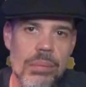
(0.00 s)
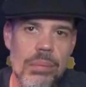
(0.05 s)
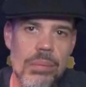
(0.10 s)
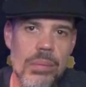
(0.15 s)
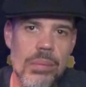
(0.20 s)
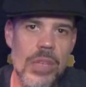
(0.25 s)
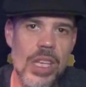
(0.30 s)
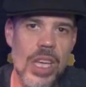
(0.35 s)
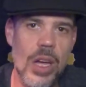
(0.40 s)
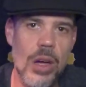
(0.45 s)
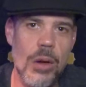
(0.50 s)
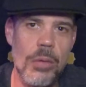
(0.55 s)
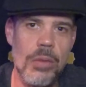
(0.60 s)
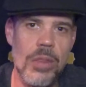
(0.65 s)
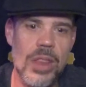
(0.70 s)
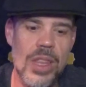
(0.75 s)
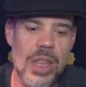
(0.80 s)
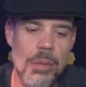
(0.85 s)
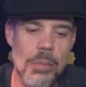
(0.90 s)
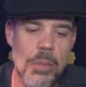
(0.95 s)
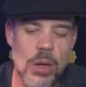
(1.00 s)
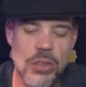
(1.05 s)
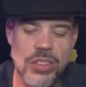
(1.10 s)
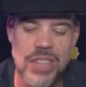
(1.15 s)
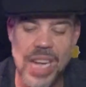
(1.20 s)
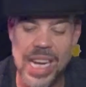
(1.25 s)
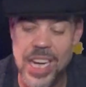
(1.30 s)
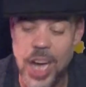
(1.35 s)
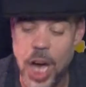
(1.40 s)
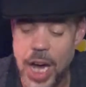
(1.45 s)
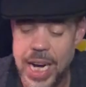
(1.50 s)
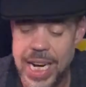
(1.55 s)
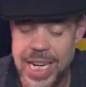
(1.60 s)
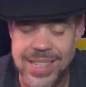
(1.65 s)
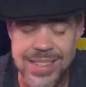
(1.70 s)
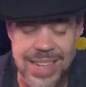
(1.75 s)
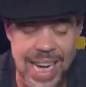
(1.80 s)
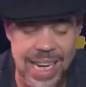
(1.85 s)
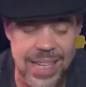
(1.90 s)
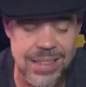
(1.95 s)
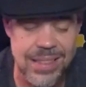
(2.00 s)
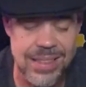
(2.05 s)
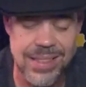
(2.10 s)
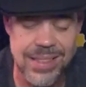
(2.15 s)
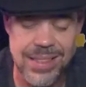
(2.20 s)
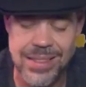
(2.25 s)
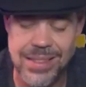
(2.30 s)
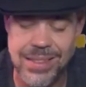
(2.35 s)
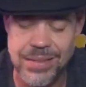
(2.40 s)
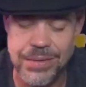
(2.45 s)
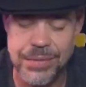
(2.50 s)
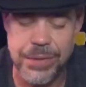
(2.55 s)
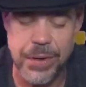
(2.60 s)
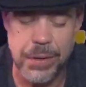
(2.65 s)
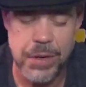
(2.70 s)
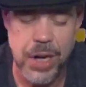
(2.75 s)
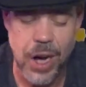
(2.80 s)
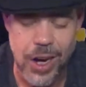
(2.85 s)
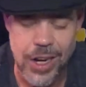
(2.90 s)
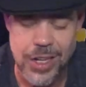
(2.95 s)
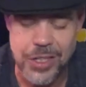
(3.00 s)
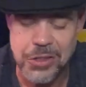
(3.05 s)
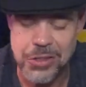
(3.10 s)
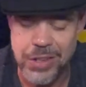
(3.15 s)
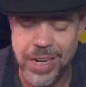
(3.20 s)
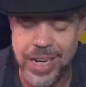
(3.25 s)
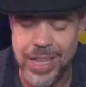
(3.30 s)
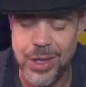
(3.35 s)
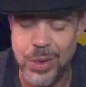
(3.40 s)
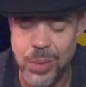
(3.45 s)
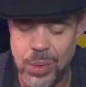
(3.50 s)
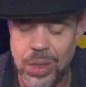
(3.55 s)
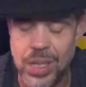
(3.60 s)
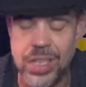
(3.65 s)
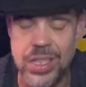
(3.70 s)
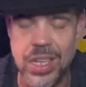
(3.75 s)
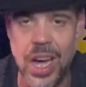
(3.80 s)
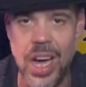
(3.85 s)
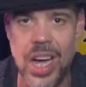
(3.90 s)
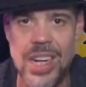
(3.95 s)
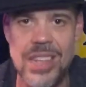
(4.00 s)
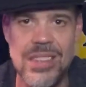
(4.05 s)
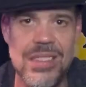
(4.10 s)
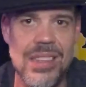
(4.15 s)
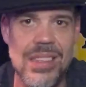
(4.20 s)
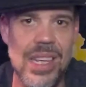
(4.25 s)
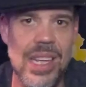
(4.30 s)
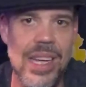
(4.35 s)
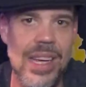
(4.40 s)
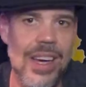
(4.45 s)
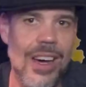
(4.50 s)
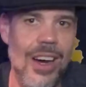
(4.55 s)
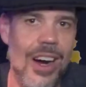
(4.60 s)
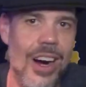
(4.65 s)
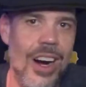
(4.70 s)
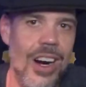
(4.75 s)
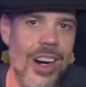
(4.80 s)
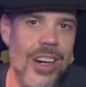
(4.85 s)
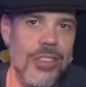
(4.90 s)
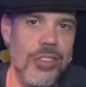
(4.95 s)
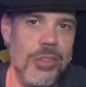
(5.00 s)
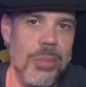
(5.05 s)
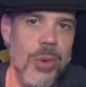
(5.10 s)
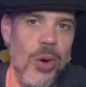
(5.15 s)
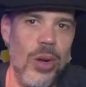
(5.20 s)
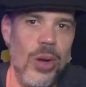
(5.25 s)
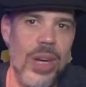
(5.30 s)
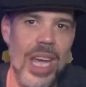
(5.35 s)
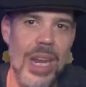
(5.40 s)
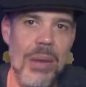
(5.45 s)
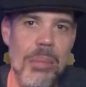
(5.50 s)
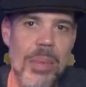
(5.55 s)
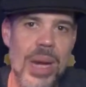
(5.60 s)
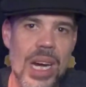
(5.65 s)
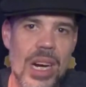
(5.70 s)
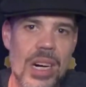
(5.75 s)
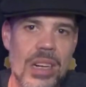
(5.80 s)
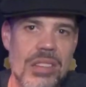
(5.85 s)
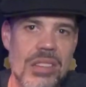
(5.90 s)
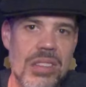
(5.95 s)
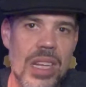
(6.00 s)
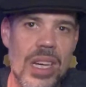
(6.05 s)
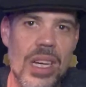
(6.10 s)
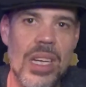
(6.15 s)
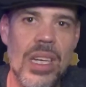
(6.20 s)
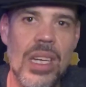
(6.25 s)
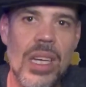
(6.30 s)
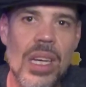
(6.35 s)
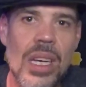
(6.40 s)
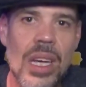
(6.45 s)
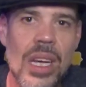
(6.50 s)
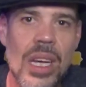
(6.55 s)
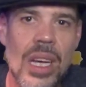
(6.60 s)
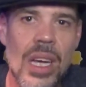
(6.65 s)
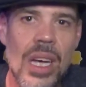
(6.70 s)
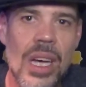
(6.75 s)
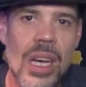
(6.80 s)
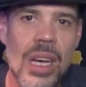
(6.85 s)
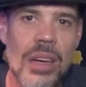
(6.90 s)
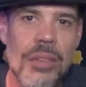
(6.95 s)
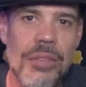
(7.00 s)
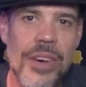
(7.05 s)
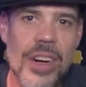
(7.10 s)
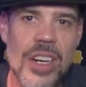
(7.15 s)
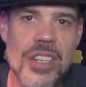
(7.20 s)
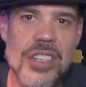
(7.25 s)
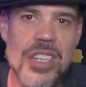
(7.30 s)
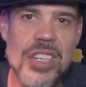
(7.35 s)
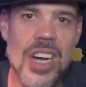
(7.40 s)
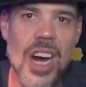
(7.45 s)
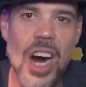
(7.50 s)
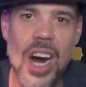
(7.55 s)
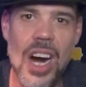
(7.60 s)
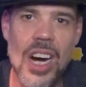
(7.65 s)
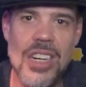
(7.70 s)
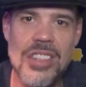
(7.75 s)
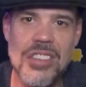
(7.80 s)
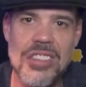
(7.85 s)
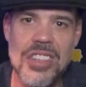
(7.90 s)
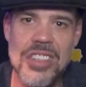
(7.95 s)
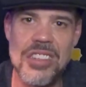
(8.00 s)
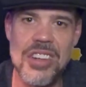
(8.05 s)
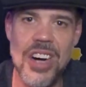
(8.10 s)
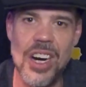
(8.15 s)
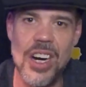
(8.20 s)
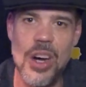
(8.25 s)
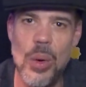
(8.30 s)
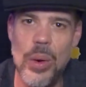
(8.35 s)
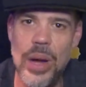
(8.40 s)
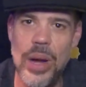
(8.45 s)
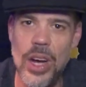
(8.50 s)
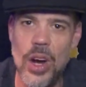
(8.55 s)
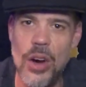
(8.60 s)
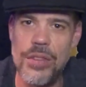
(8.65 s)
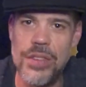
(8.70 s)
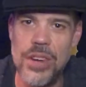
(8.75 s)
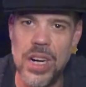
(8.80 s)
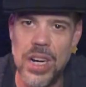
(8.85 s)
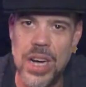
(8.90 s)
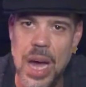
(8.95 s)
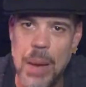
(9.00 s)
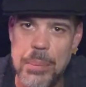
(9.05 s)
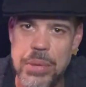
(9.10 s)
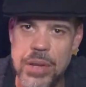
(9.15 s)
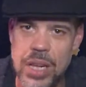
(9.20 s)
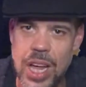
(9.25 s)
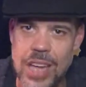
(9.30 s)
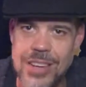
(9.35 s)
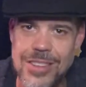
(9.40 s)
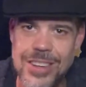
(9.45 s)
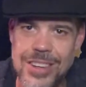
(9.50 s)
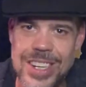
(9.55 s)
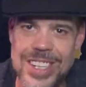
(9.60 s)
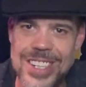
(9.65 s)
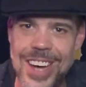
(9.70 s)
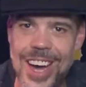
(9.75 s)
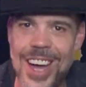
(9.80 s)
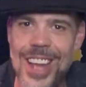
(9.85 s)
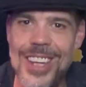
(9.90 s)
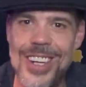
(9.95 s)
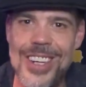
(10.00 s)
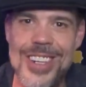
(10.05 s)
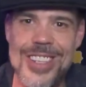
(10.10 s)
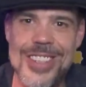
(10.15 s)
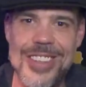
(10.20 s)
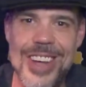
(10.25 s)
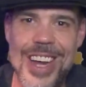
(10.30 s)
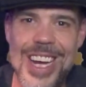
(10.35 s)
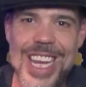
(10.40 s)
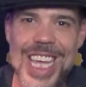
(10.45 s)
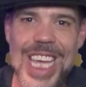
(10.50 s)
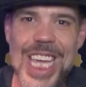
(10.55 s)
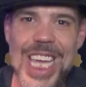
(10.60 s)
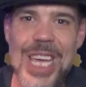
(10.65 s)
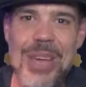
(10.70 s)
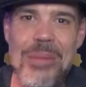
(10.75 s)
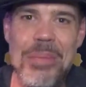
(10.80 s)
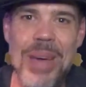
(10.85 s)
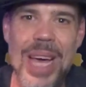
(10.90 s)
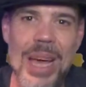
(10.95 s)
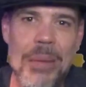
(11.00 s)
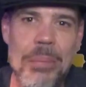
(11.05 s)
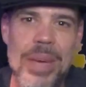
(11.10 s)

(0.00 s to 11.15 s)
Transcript: most iconic decks for cardistry in the world, honestly, are Smoke and Mirrors. The first cards to start going over a couple $100 on eBay